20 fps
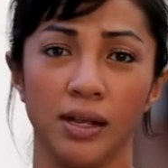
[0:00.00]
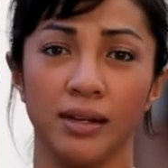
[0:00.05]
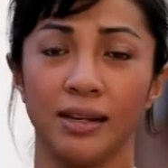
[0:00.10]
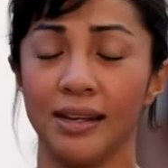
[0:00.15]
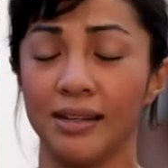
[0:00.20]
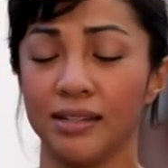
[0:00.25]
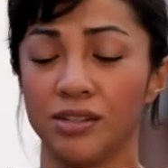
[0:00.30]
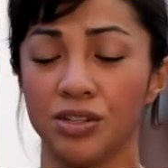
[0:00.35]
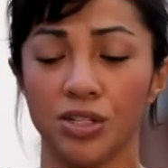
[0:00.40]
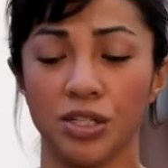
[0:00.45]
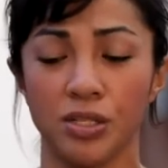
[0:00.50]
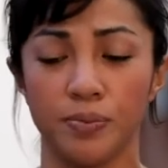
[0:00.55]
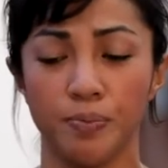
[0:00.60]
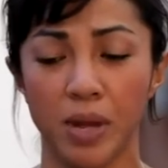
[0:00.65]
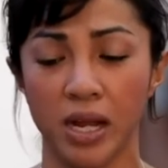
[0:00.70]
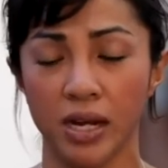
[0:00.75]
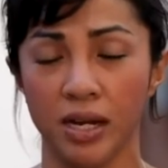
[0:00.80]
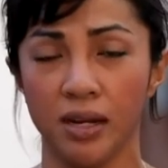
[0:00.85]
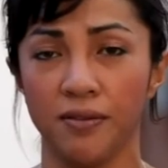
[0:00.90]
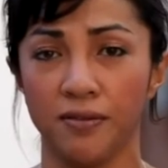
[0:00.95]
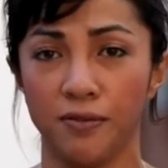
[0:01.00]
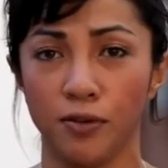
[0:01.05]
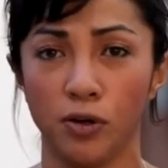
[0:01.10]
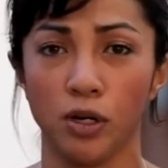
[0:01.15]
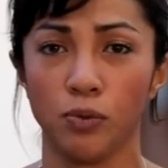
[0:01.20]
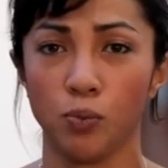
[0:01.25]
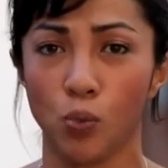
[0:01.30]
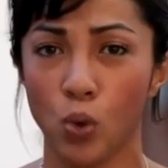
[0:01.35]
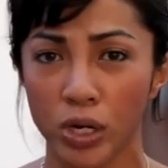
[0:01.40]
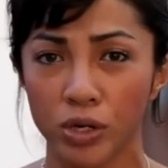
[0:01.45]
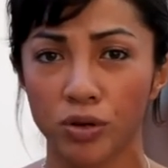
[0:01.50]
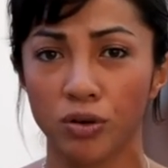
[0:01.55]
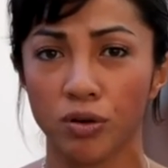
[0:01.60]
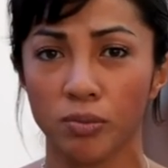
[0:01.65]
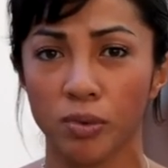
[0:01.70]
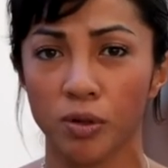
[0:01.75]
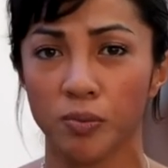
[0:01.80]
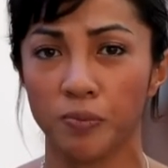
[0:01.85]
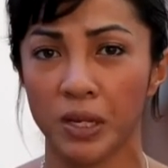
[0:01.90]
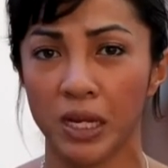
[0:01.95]
get just money for one group
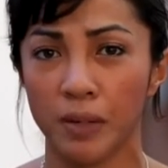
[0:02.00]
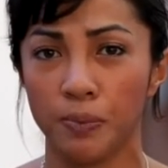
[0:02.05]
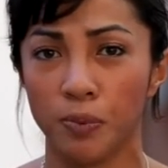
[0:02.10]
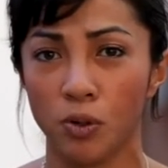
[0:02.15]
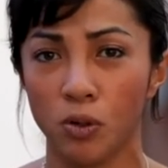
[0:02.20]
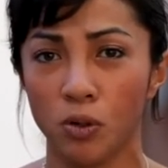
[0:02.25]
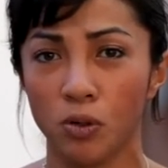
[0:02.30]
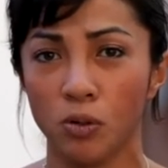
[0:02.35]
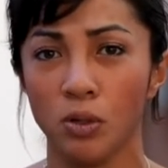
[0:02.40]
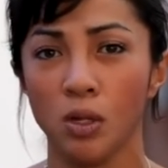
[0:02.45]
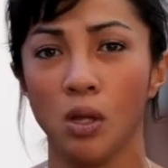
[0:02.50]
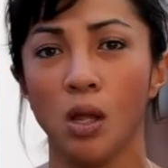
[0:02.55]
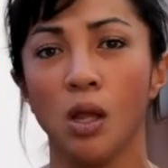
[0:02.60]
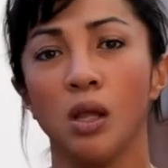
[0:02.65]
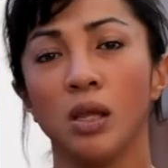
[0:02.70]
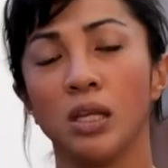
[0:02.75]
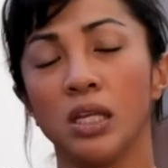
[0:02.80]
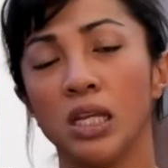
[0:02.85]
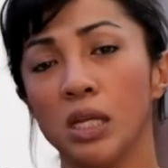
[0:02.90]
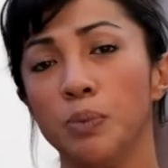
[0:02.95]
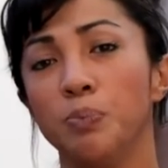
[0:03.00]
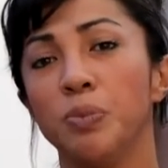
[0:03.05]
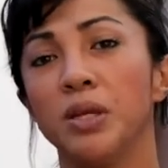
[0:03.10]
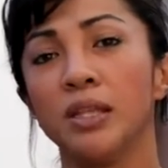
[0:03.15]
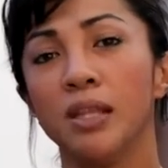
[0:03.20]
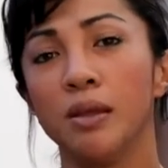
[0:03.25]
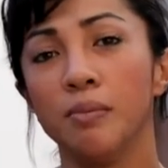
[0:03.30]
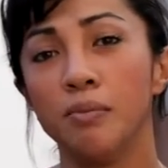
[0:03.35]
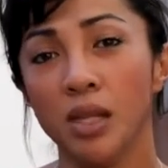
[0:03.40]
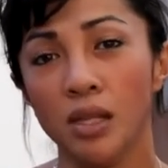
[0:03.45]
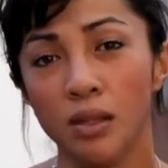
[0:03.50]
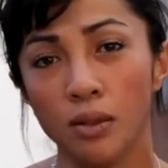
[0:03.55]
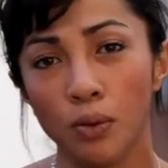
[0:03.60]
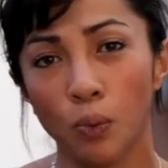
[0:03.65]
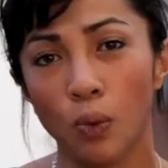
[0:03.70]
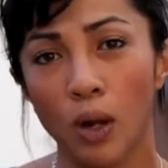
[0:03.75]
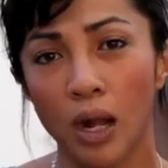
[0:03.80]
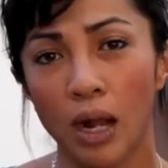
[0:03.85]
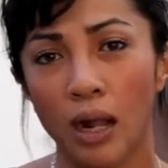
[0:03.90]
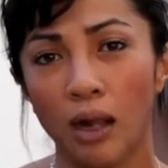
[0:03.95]
of people, keeping them in the
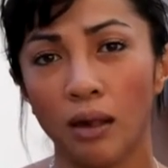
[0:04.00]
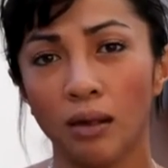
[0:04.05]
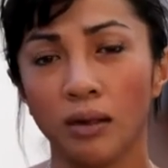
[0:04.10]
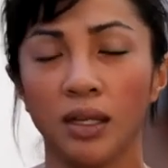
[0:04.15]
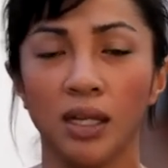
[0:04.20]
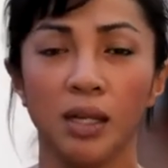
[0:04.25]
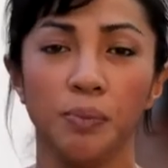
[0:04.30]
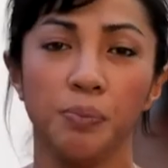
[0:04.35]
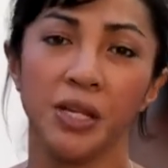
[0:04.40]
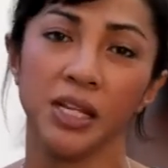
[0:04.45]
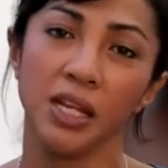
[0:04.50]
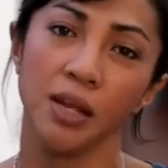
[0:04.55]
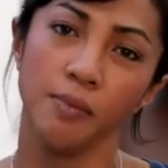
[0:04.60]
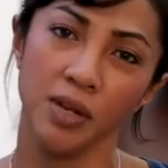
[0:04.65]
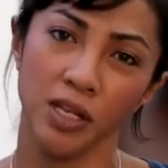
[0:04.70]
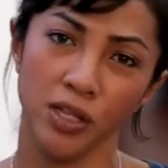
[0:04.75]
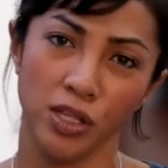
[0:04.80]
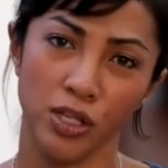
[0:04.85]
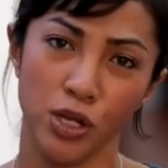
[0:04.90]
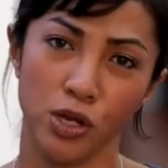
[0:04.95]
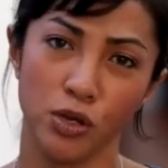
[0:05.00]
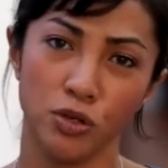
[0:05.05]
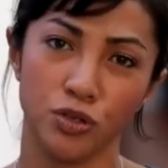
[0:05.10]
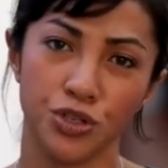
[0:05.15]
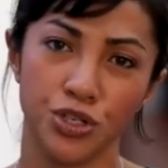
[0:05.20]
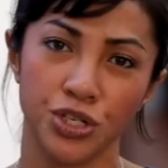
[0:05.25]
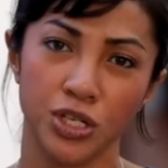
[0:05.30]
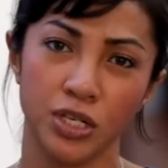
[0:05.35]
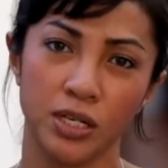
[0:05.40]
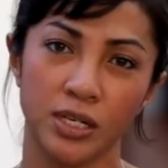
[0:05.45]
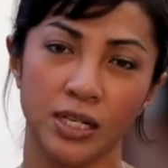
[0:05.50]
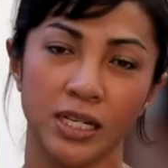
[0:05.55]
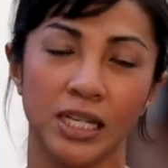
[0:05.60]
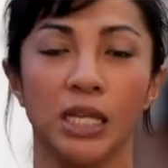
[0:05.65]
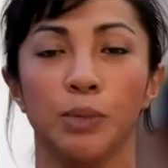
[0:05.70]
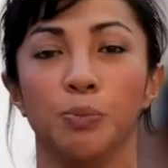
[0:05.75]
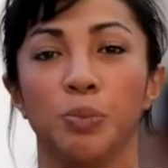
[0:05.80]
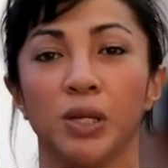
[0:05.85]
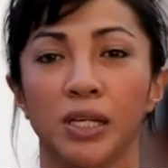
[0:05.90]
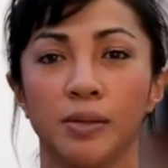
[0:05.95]
wild, keeping them in the ocean,
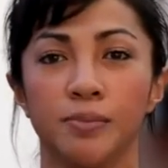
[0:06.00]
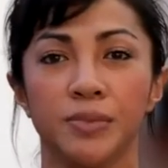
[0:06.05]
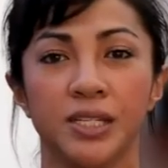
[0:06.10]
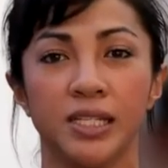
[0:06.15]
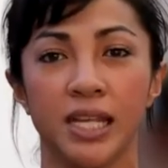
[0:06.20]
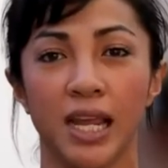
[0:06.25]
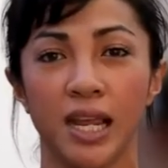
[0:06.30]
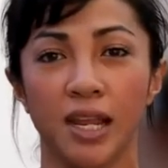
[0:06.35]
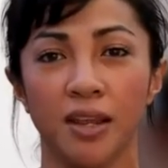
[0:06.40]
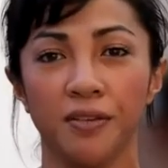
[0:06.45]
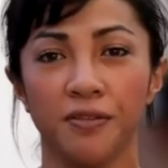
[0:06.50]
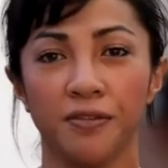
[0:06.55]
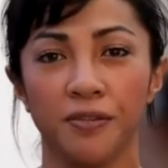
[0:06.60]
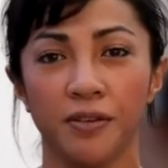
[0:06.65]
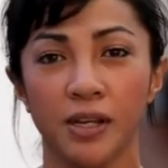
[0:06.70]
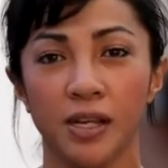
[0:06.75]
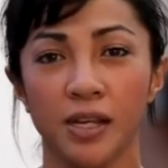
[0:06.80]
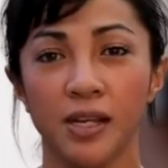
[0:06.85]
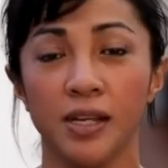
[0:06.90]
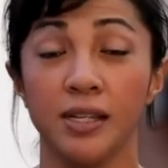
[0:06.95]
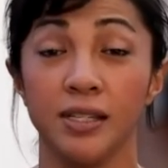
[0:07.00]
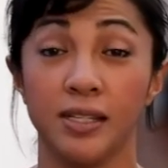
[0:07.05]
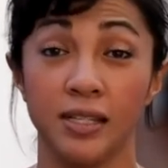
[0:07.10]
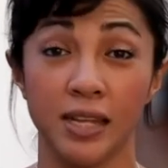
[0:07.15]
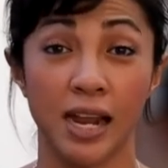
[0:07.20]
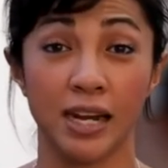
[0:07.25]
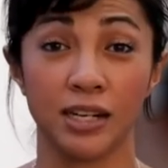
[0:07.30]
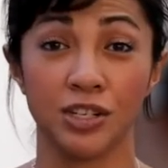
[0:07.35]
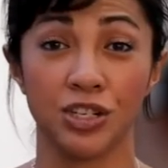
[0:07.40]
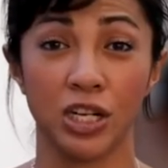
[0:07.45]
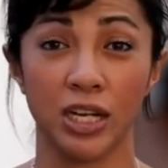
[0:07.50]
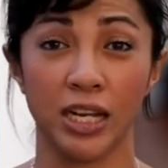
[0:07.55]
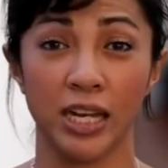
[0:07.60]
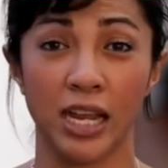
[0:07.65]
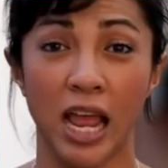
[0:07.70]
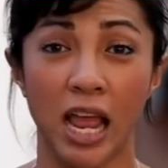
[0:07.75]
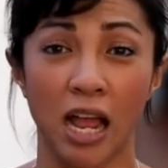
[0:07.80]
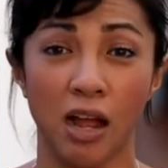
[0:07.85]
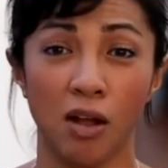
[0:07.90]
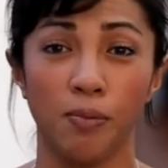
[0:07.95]
keeping them safe is actually
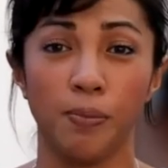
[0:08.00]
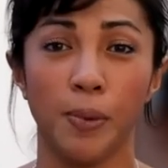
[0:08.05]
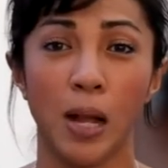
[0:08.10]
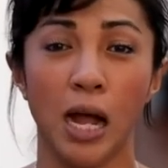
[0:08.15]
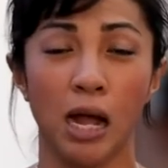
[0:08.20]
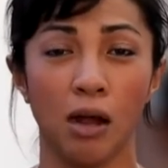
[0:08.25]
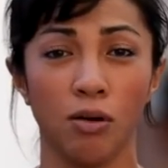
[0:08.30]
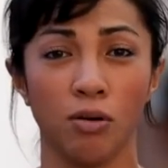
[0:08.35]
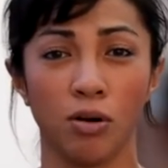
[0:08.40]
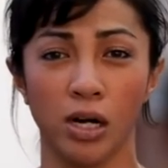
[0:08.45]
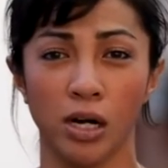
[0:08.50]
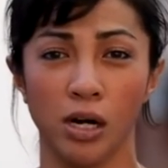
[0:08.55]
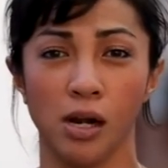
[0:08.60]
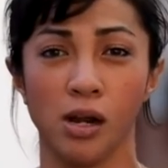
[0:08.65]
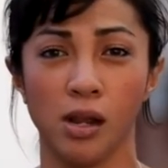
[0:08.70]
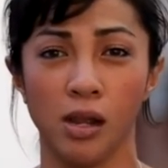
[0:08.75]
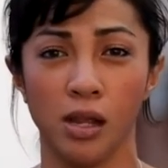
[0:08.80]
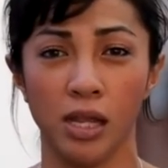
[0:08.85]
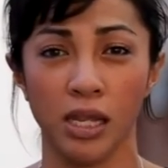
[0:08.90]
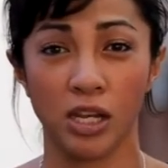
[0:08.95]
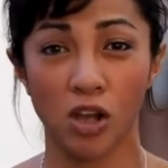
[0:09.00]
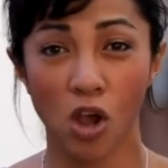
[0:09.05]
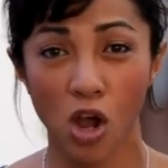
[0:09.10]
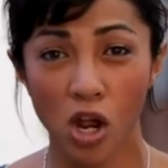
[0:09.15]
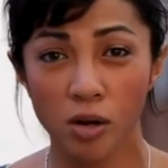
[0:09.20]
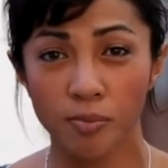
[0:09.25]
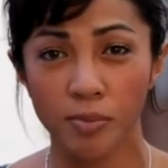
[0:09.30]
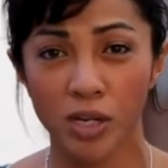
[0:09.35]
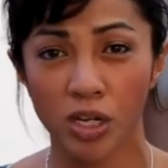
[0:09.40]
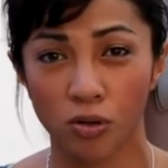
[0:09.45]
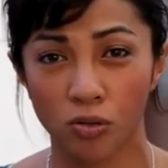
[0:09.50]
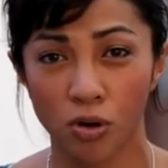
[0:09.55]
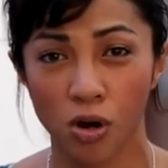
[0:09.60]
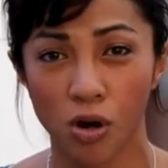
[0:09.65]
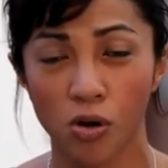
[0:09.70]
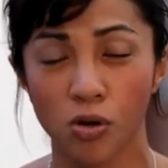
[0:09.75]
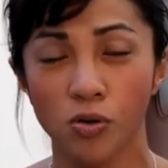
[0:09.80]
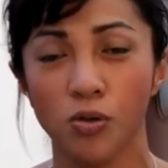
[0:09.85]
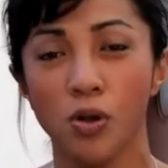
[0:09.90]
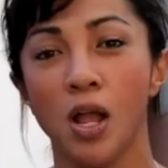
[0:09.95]
help our economy
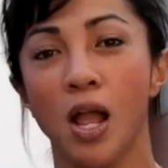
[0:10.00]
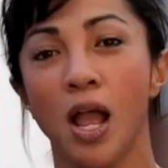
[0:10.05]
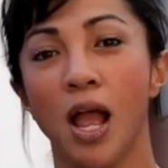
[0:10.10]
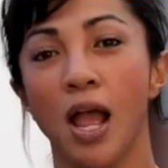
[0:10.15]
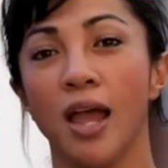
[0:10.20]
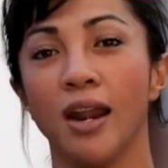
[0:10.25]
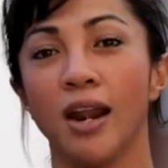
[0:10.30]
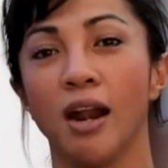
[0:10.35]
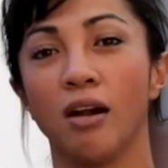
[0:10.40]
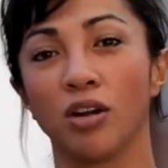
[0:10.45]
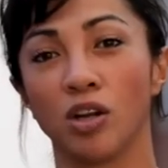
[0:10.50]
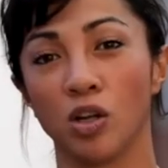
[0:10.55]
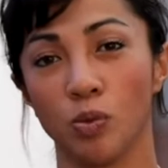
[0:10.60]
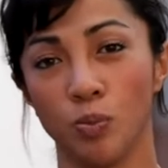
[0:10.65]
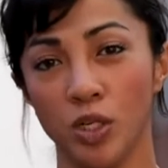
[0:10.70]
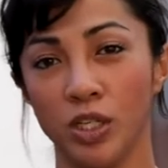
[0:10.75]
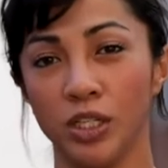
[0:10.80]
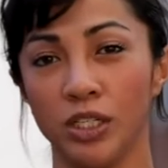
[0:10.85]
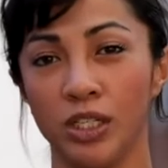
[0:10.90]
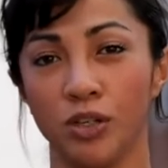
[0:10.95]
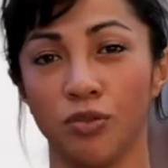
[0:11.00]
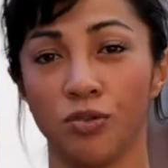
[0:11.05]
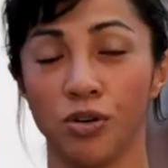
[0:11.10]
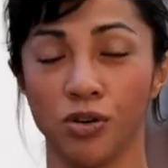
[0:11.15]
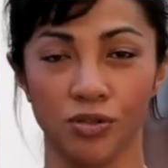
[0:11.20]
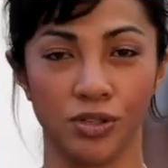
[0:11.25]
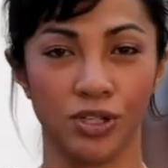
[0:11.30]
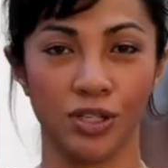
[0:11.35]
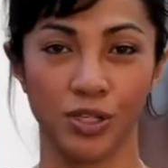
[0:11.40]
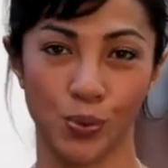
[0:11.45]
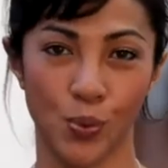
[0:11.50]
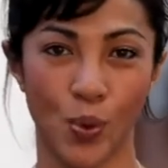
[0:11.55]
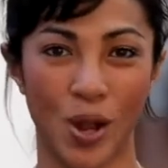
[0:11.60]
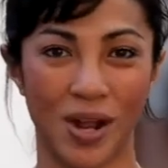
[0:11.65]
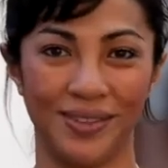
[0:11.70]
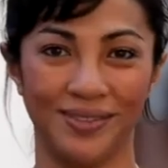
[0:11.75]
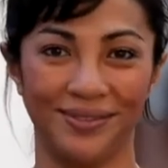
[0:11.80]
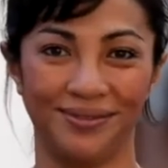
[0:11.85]
grow and our community grows as well.